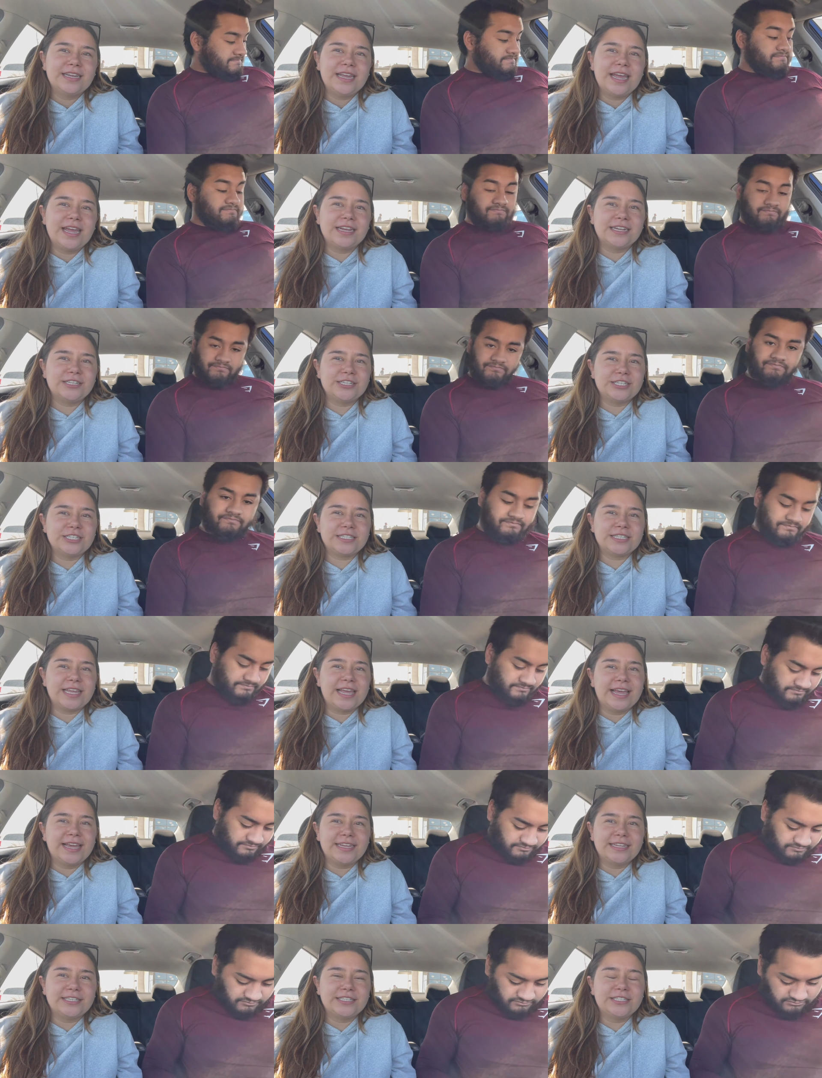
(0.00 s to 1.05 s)
Speaker 1: And just
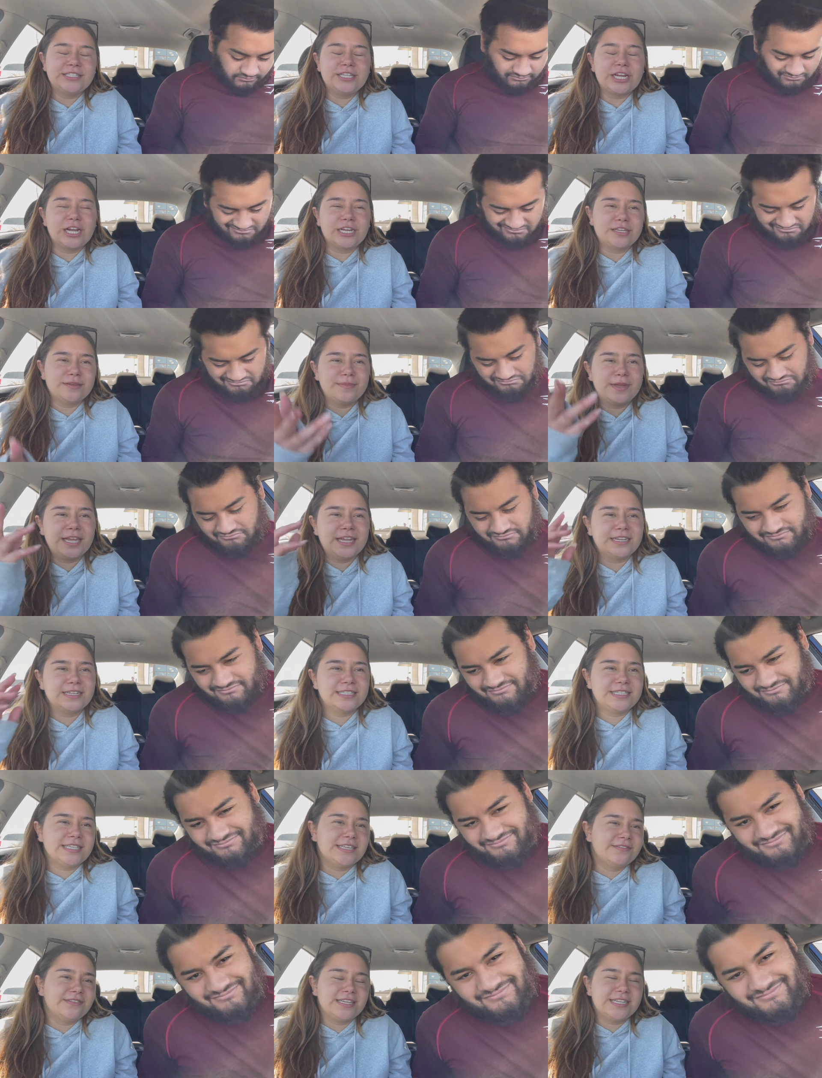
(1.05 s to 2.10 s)
like document and
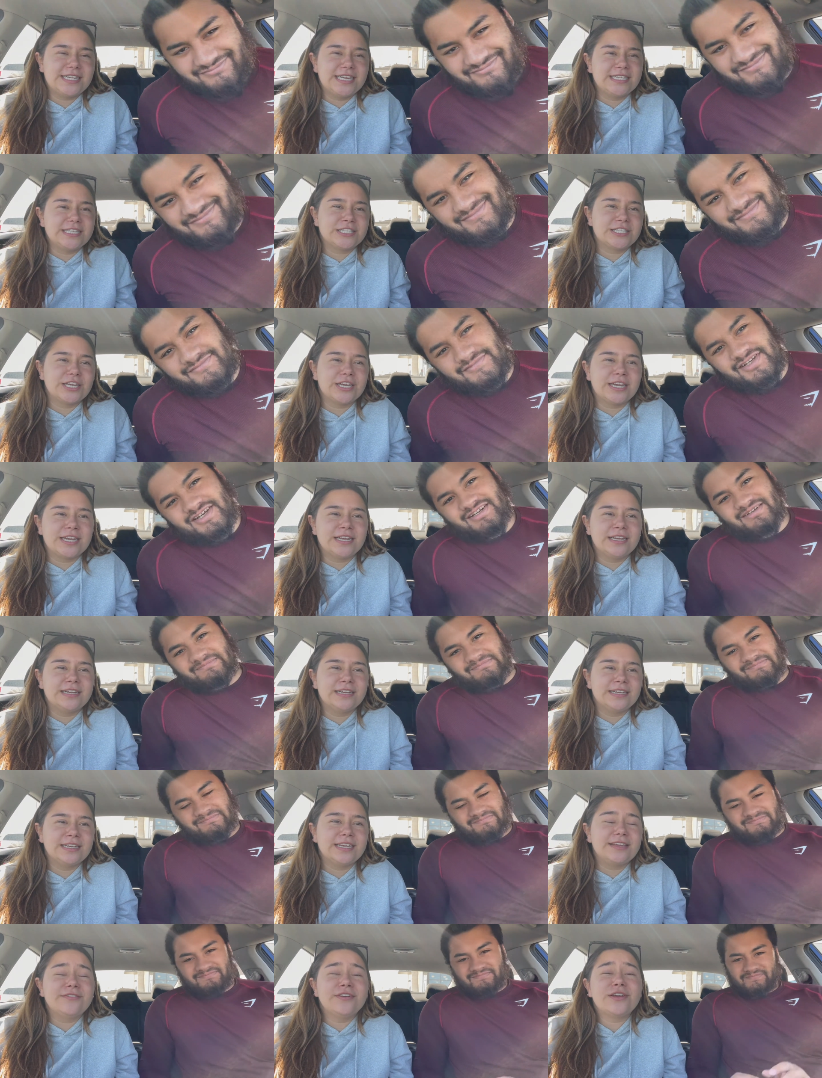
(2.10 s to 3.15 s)
see if they taste good. Yeah.
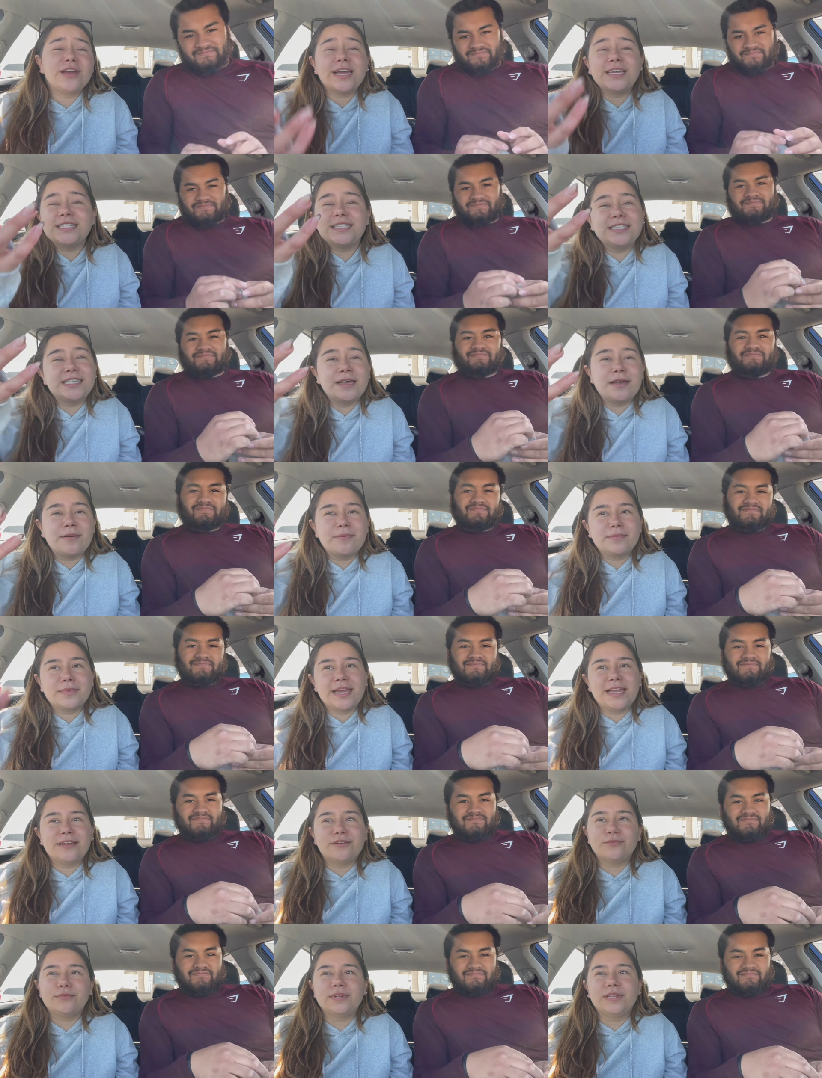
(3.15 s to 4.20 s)
Give you guys some
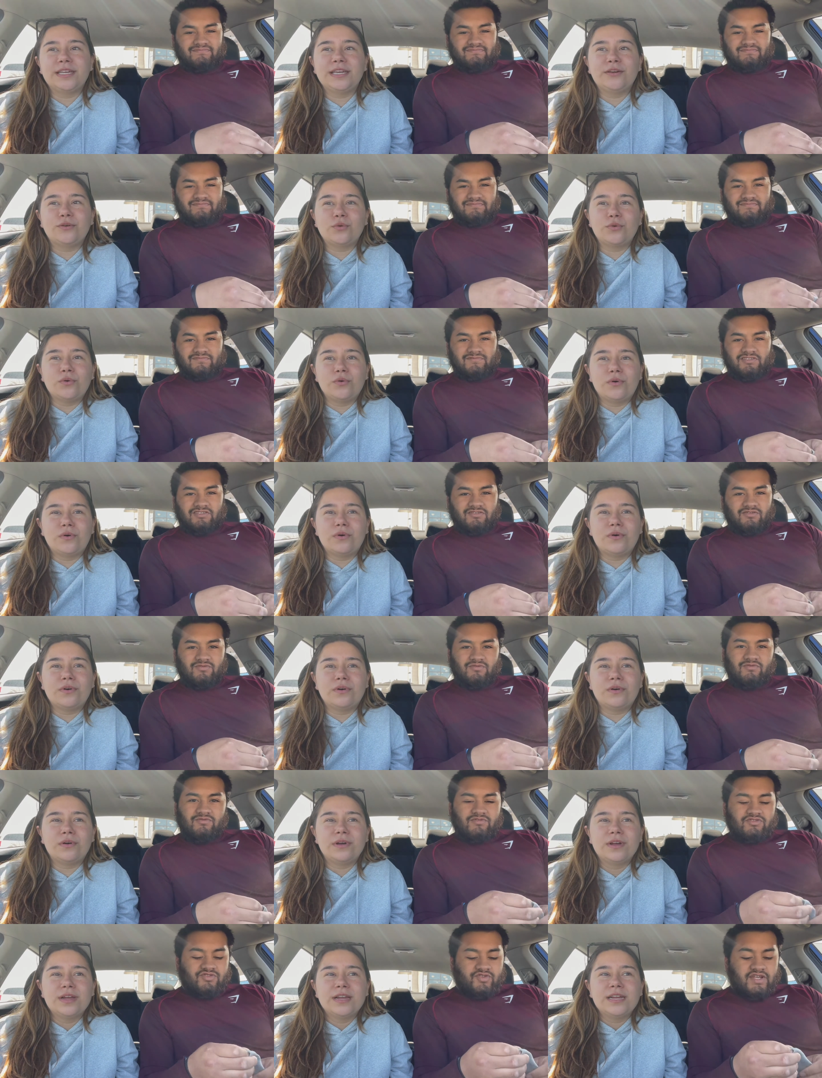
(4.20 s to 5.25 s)
like really cool
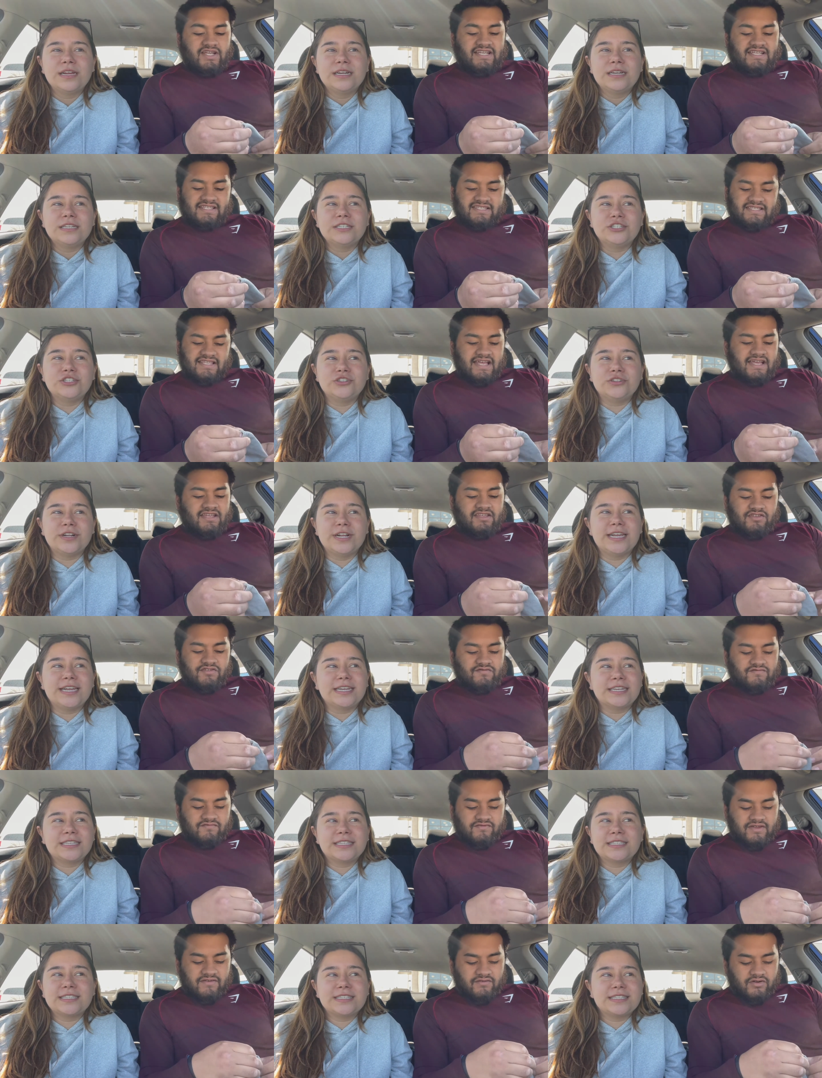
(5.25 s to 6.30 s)
cool drinks that drinks
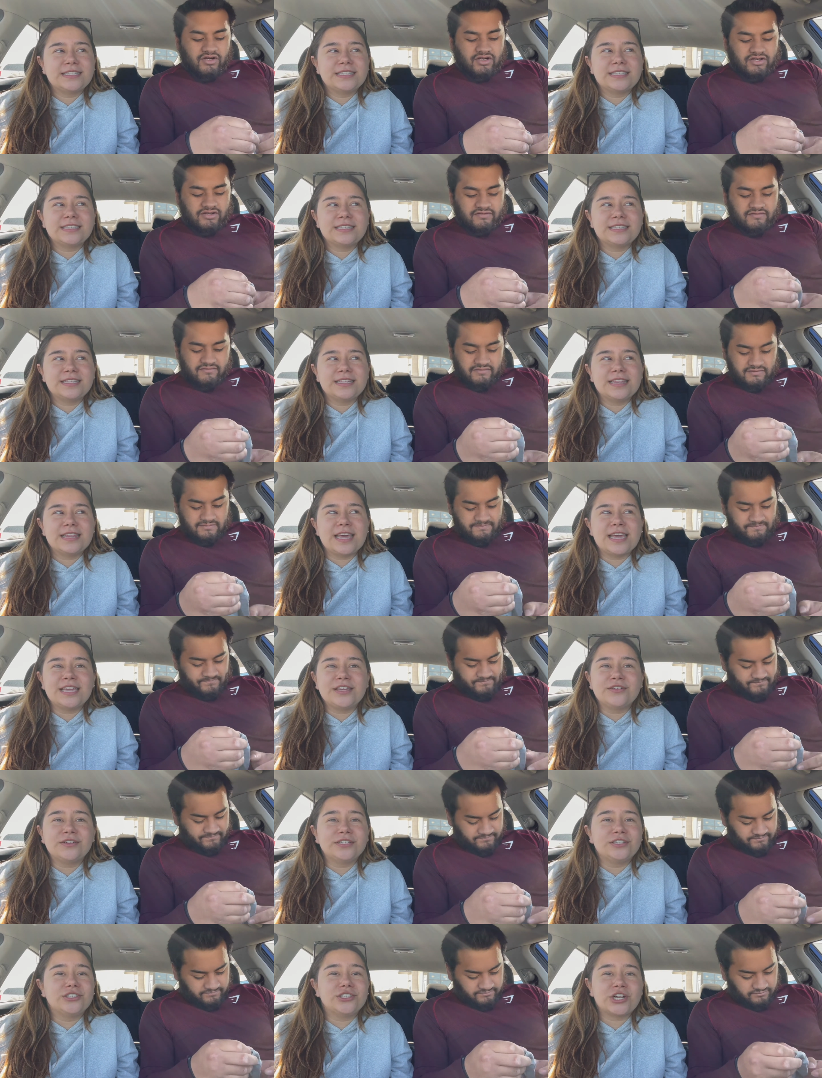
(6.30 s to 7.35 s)
you've never heard of that
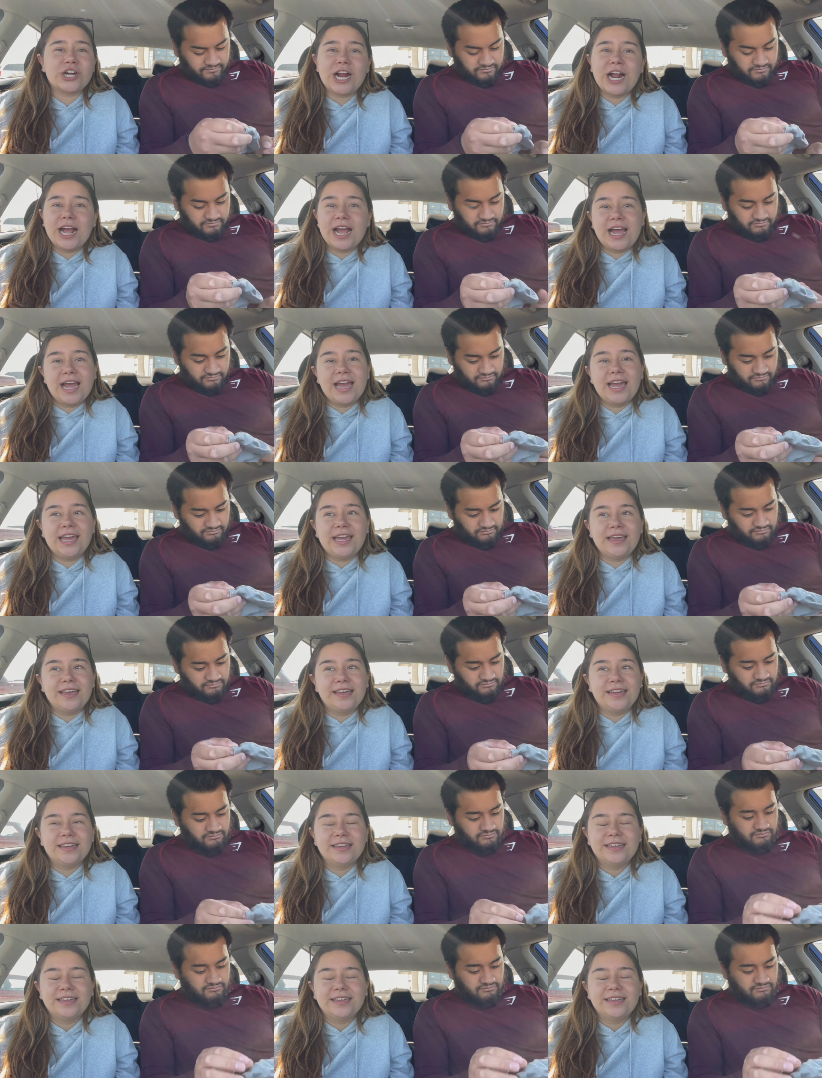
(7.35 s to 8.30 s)
you could try.